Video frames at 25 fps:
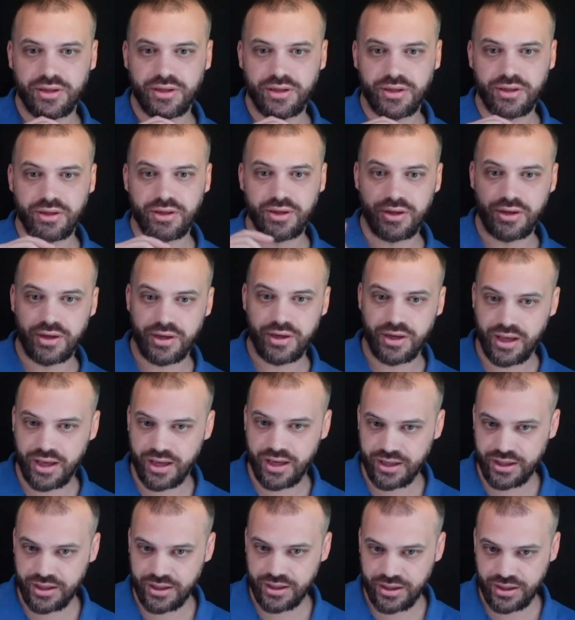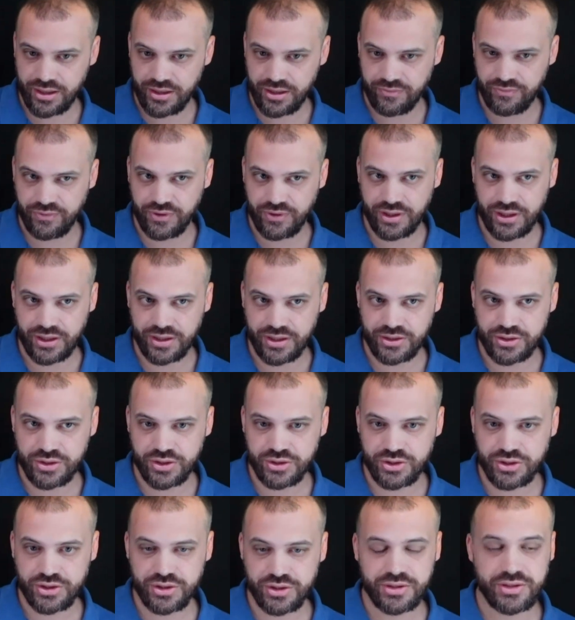negative
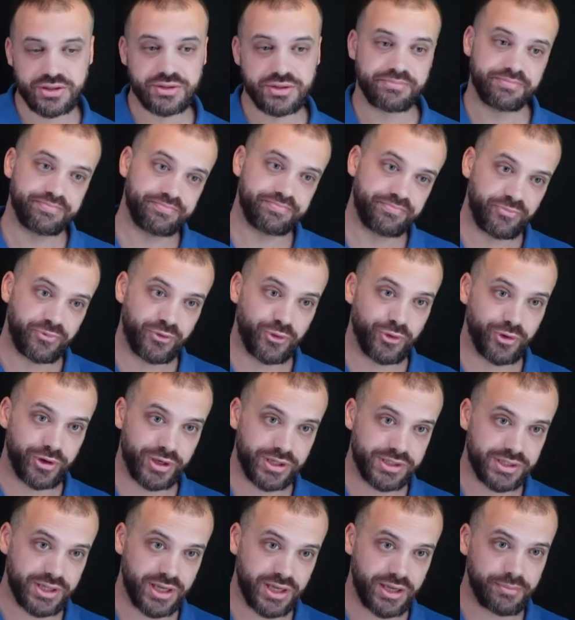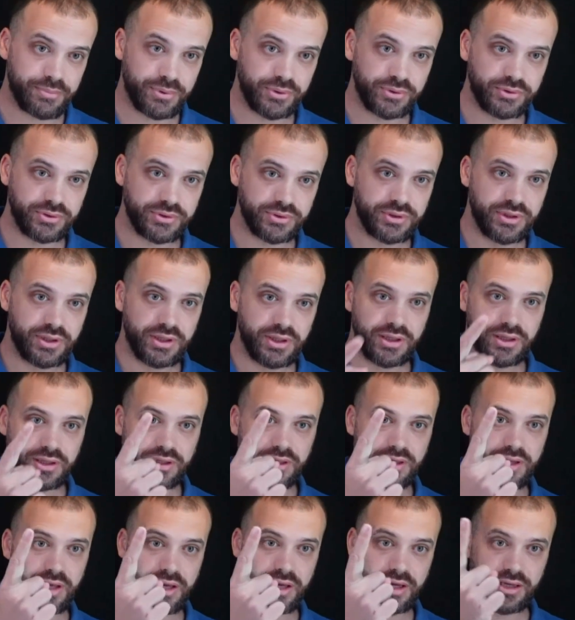integers, for example,
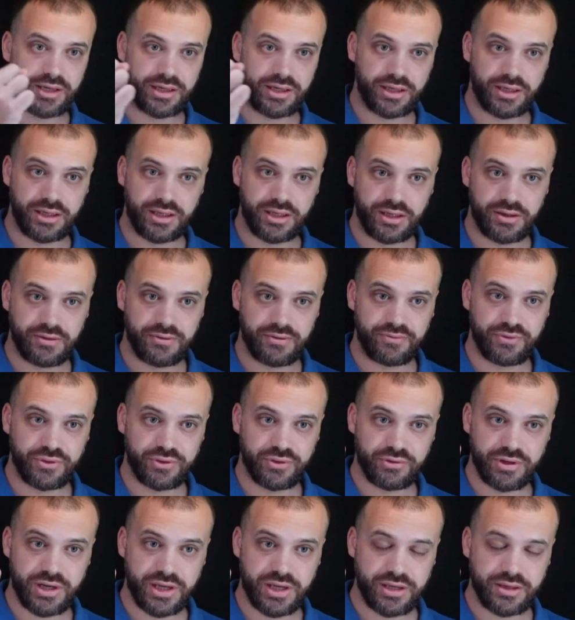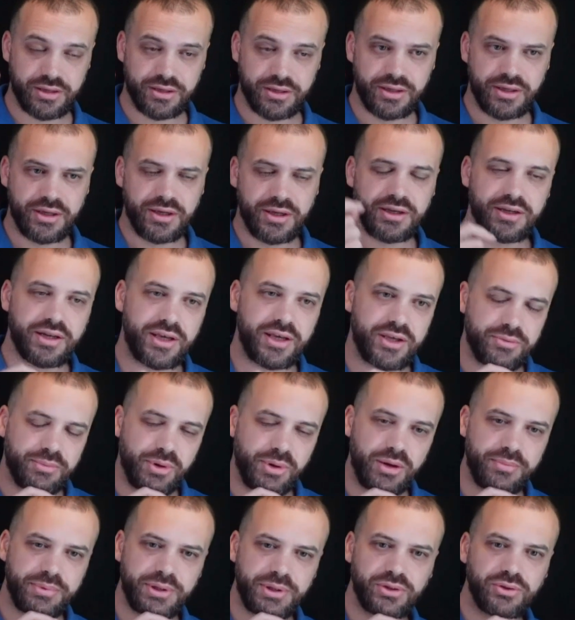negative three. Now you
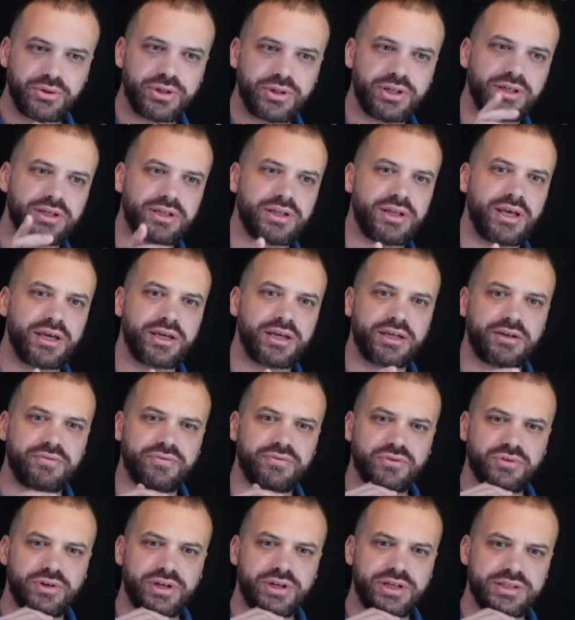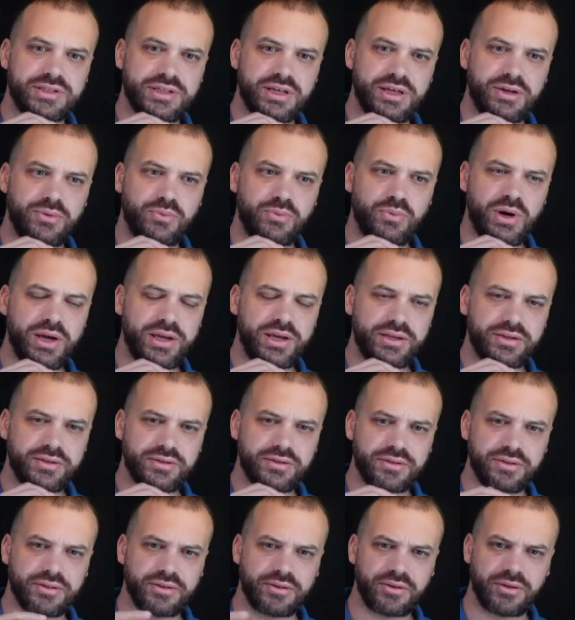might be looking at negative three and saying, wait,
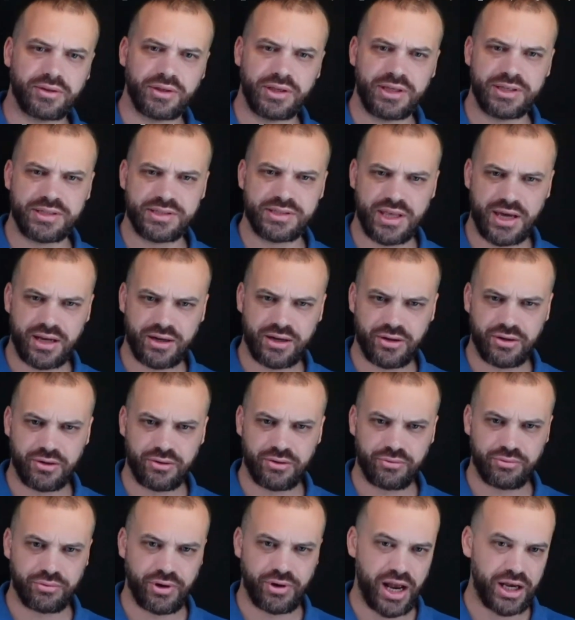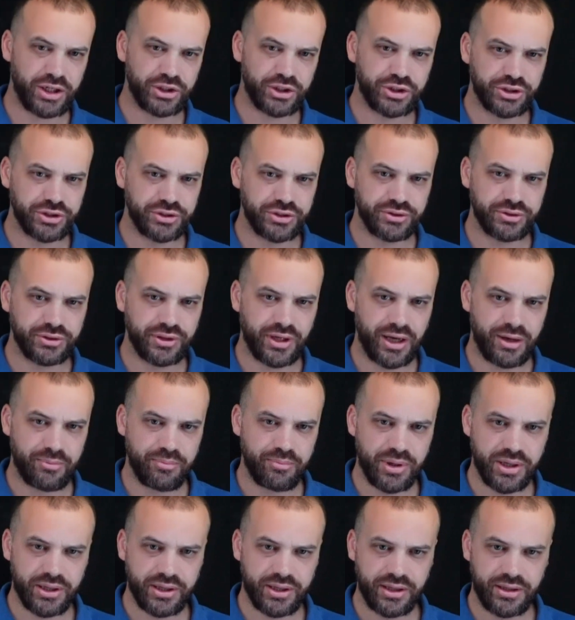is that a rational
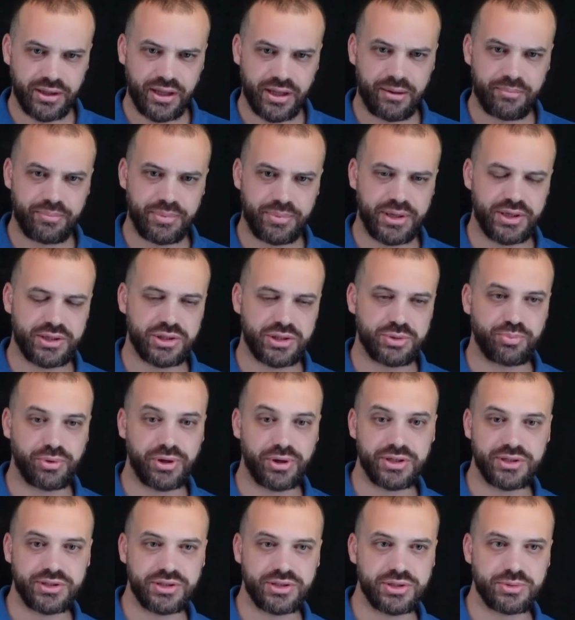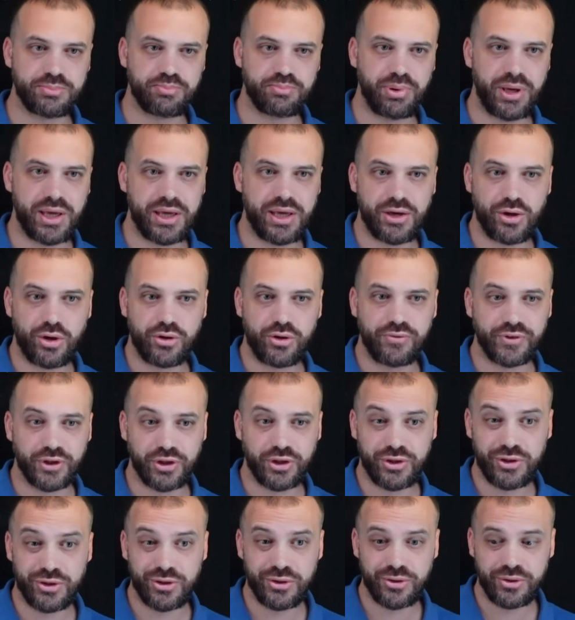number? Can that be expressed as P over
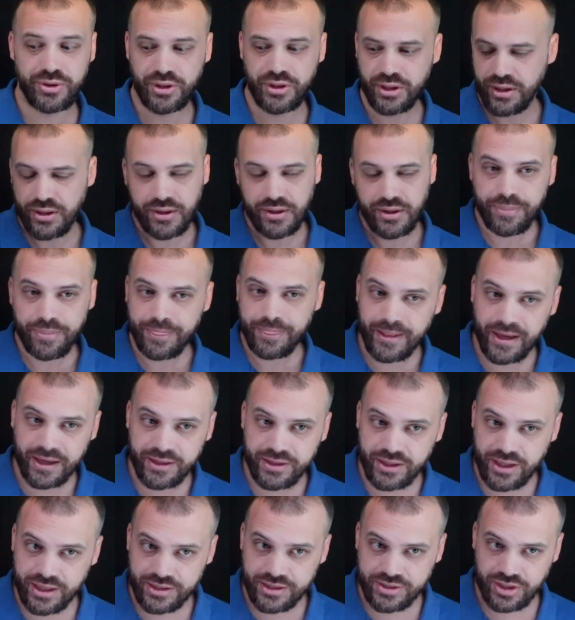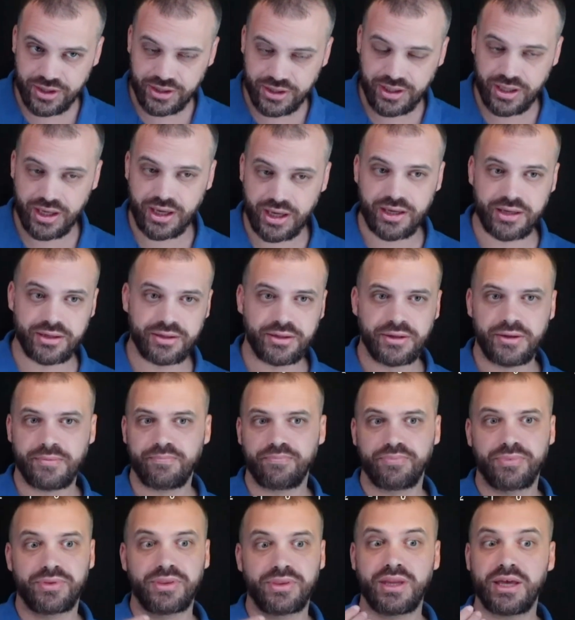Q? And yes, it can.
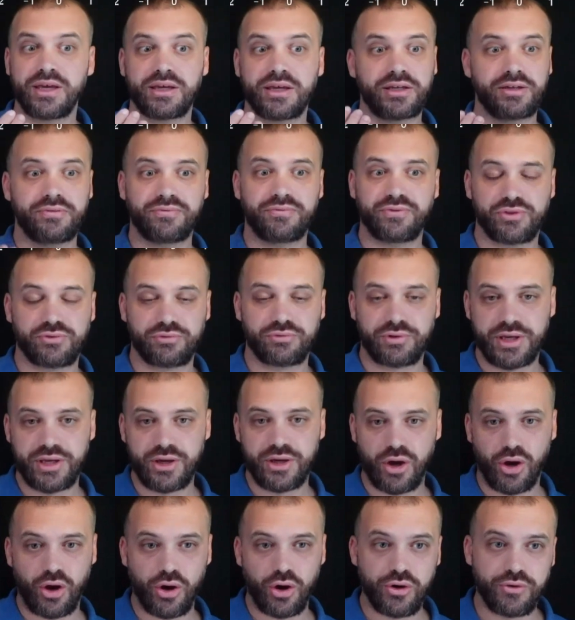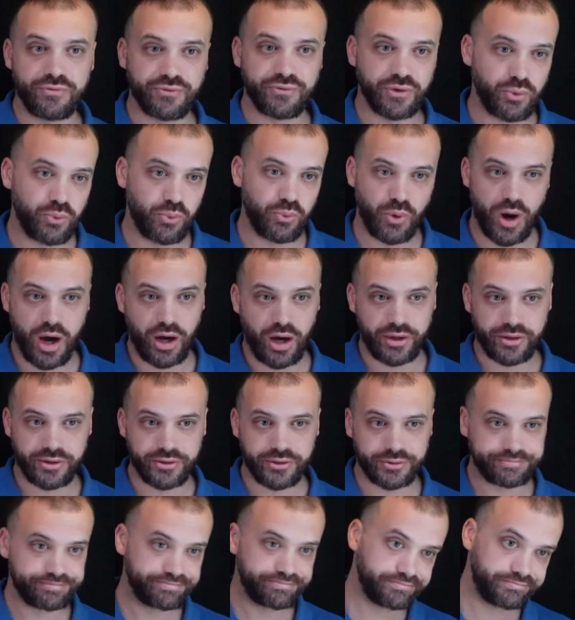Negative three over
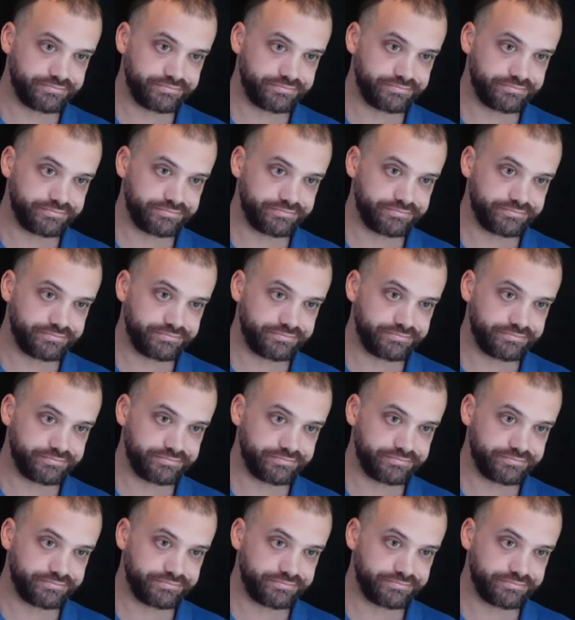one.